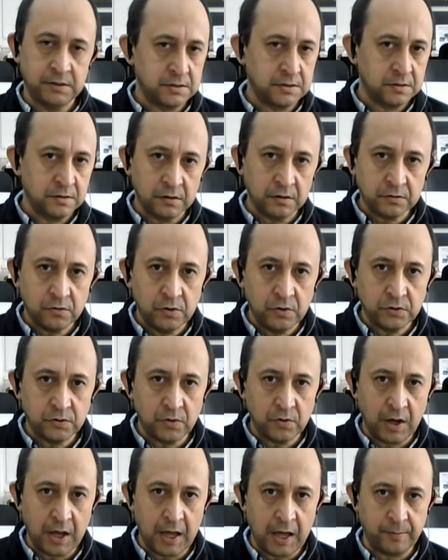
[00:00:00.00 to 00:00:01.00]
It's not going
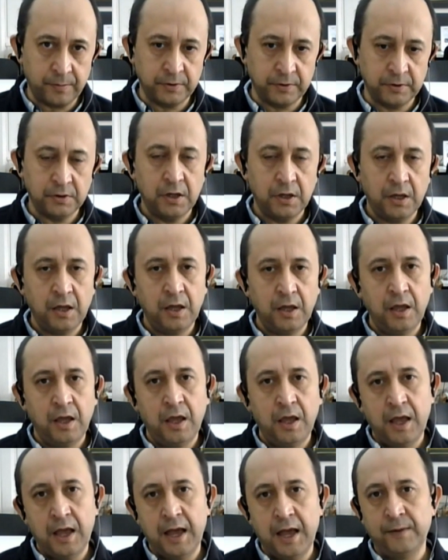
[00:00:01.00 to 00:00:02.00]
to happen,
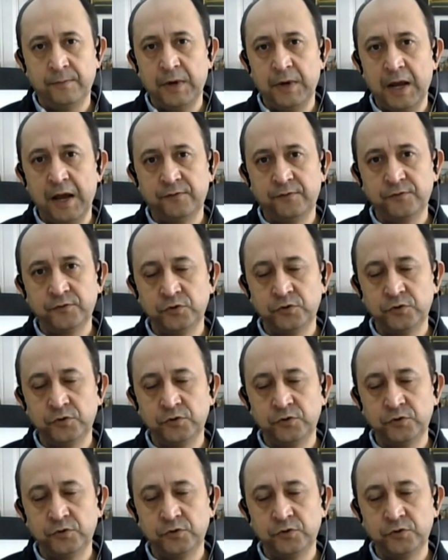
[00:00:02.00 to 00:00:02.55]
and we have